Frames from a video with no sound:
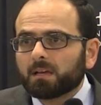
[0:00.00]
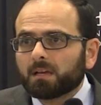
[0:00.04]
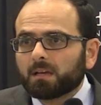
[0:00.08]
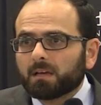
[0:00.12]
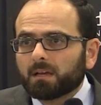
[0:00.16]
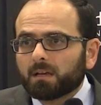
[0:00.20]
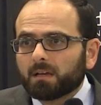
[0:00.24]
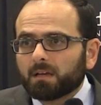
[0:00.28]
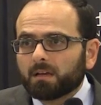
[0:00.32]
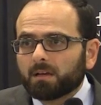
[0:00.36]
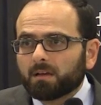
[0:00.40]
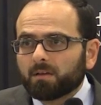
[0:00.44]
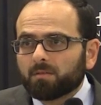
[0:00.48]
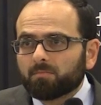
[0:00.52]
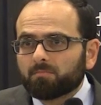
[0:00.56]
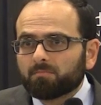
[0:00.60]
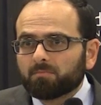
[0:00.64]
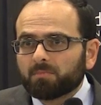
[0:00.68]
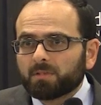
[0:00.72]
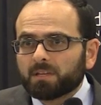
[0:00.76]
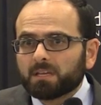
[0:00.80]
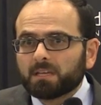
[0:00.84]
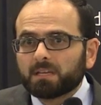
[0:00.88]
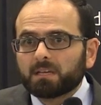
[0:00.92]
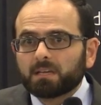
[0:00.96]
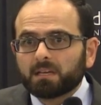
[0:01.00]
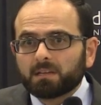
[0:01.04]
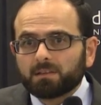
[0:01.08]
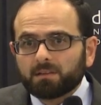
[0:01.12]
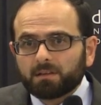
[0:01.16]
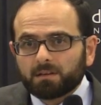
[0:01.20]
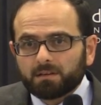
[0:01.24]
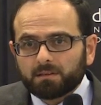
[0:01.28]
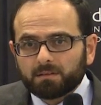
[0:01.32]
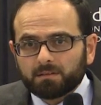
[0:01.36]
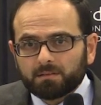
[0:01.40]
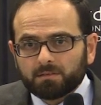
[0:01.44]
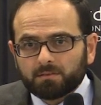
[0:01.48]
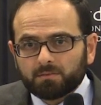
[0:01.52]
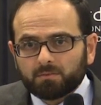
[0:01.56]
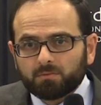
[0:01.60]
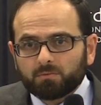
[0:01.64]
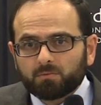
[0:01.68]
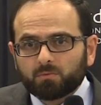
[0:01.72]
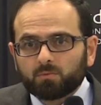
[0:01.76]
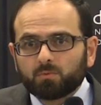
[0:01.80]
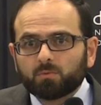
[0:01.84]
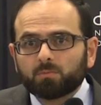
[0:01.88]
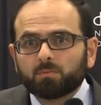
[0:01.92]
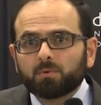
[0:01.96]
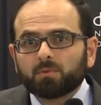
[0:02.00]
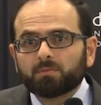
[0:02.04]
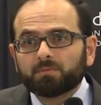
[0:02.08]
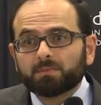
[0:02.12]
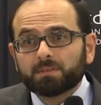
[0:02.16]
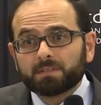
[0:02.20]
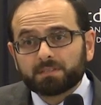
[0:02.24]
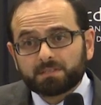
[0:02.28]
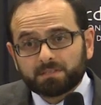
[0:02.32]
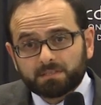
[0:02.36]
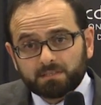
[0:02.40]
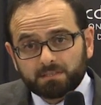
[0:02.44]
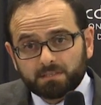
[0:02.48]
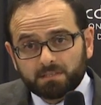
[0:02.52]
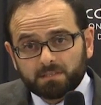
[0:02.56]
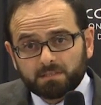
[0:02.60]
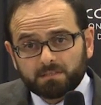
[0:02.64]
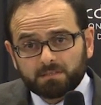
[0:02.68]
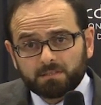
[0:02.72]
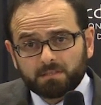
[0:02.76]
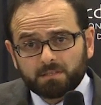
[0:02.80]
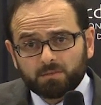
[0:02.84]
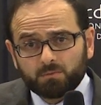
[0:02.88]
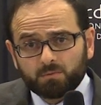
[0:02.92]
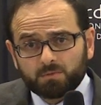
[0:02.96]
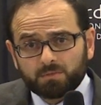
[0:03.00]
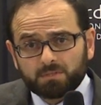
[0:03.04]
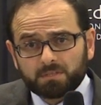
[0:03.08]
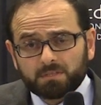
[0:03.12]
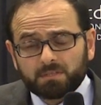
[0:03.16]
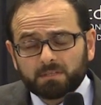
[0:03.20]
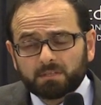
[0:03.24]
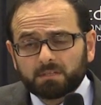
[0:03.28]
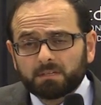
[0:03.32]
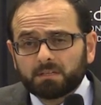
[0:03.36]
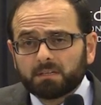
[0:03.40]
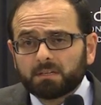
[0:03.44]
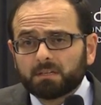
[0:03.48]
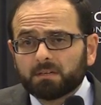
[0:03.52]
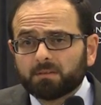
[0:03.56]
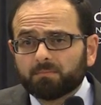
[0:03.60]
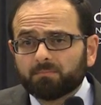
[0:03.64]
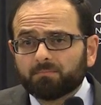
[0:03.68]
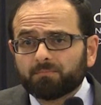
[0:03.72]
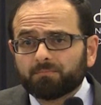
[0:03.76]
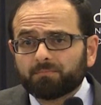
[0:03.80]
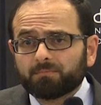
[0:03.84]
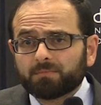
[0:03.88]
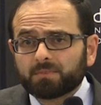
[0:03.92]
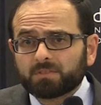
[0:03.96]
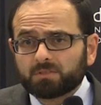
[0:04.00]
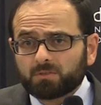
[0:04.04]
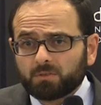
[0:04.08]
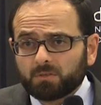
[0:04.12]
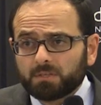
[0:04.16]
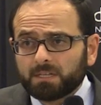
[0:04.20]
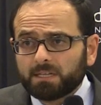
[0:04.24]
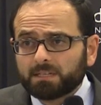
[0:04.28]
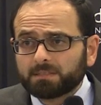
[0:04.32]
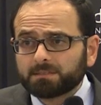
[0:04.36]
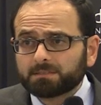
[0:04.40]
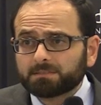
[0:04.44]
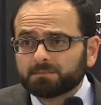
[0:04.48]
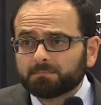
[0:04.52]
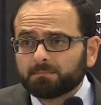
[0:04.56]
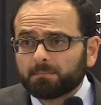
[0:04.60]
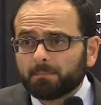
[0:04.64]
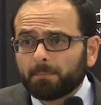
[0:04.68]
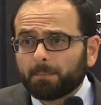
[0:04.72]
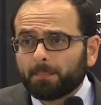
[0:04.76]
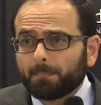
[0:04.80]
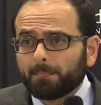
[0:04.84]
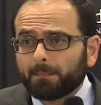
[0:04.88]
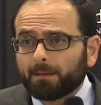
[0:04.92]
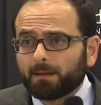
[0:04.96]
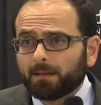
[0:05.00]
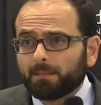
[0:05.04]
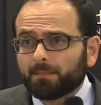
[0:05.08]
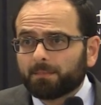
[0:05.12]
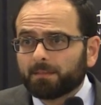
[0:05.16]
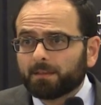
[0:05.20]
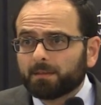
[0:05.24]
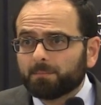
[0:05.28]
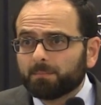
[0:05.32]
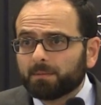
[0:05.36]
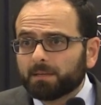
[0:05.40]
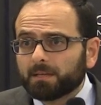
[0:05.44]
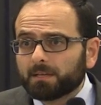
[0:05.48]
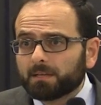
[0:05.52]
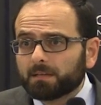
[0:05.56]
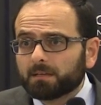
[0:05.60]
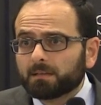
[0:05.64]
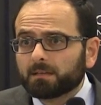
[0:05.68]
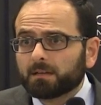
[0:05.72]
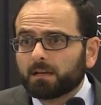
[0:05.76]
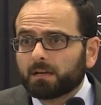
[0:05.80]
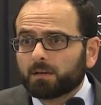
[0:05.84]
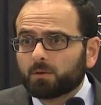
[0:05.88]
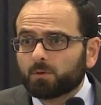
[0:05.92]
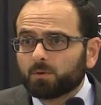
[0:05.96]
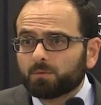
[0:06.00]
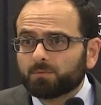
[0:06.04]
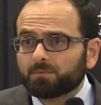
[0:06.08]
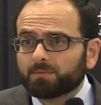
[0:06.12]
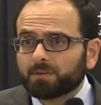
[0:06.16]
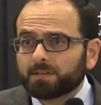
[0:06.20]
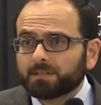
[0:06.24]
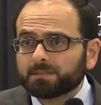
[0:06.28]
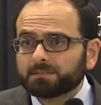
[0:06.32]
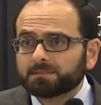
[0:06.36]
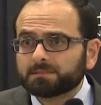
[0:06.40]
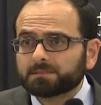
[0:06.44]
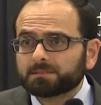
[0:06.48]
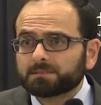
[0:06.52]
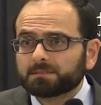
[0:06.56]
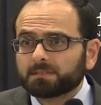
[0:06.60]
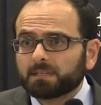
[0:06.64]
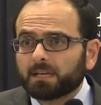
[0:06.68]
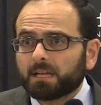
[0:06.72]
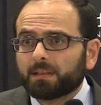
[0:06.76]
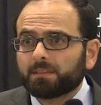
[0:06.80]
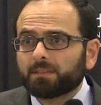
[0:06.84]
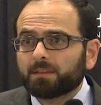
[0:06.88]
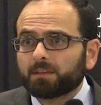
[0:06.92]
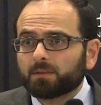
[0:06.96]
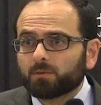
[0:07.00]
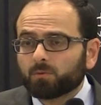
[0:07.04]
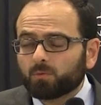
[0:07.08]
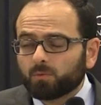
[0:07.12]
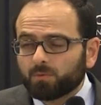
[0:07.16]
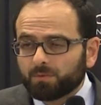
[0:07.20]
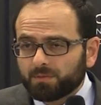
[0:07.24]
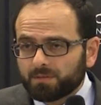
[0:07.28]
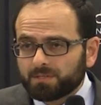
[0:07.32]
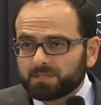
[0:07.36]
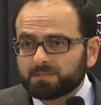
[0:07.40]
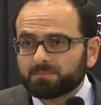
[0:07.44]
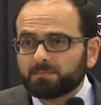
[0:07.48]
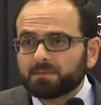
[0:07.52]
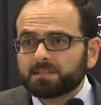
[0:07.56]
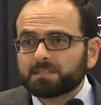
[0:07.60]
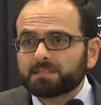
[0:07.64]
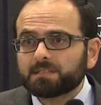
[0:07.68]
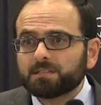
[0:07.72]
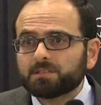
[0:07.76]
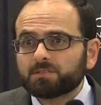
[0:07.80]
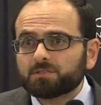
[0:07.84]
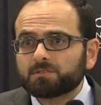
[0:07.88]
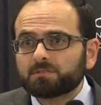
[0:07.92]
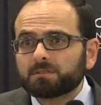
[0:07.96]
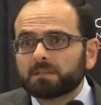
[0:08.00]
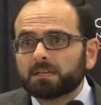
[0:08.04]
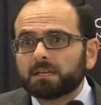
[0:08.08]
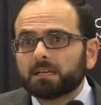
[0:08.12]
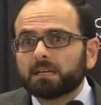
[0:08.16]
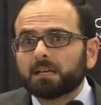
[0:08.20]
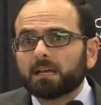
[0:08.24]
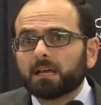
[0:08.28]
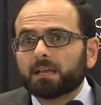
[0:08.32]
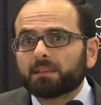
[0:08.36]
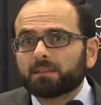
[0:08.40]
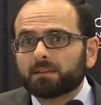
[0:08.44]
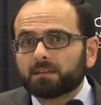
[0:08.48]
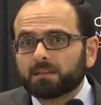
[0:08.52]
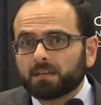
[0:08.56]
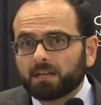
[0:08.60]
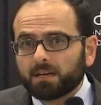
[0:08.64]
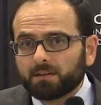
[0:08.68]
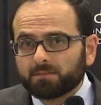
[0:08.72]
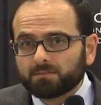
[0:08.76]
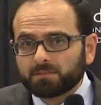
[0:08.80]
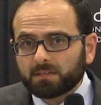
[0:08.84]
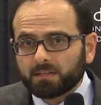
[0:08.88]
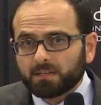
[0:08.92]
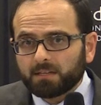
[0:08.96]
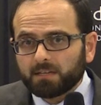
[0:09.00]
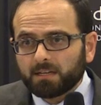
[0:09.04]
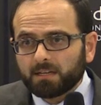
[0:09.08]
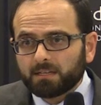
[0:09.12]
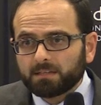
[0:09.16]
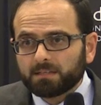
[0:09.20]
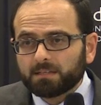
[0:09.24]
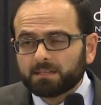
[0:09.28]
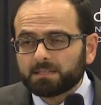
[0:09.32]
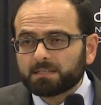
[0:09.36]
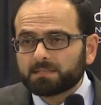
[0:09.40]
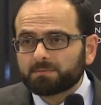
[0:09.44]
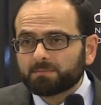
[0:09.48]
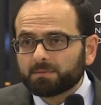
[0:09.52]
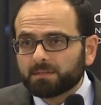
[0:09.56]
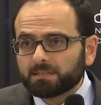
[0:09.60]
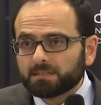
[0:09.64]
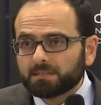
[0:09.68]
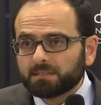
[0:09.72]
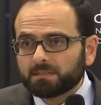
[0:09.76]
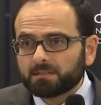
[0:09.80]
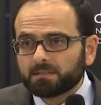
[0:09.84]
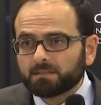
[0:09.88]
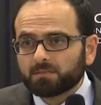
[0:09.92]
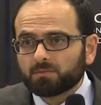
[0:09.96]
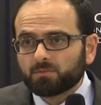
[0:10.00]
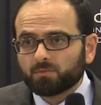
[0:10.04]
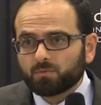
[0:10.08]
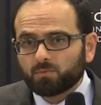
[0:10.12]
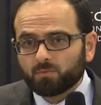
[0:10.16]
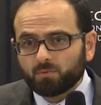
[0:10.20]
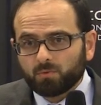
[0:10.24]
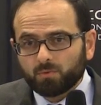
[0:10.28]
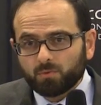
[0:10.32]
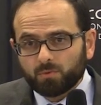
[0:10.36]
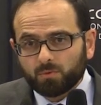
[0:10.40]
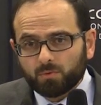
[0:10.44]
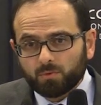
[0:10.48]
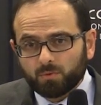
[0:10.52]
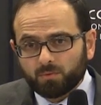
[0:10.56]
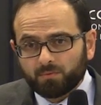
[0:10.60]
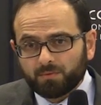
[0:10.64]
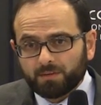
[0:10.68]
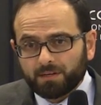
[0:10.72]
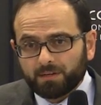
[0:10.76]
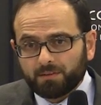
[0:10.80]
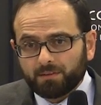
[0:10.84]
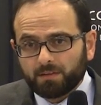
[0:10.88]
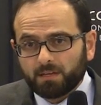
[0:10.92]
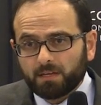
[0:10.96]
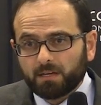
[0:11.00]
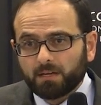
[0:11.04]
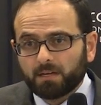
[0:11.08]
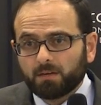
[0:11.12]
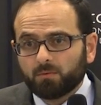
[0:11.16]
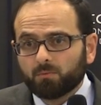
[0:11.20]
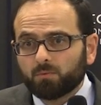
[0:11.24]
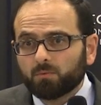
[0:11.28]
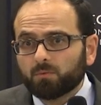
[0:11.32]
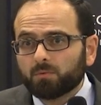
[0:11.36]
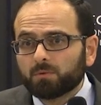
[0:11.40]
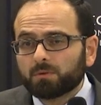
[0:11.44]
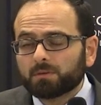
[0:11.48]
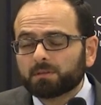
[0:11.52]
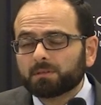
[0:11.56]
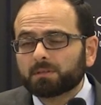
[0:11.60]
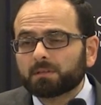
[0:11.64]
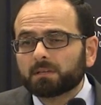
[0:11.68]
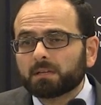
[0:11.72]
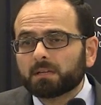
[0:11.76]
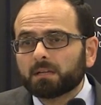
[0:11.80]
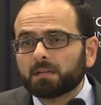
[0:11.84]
Um, he gathered group of distinguished uh, scholars and they make a conference and they wrote this message and then after that he spread it through all over the world,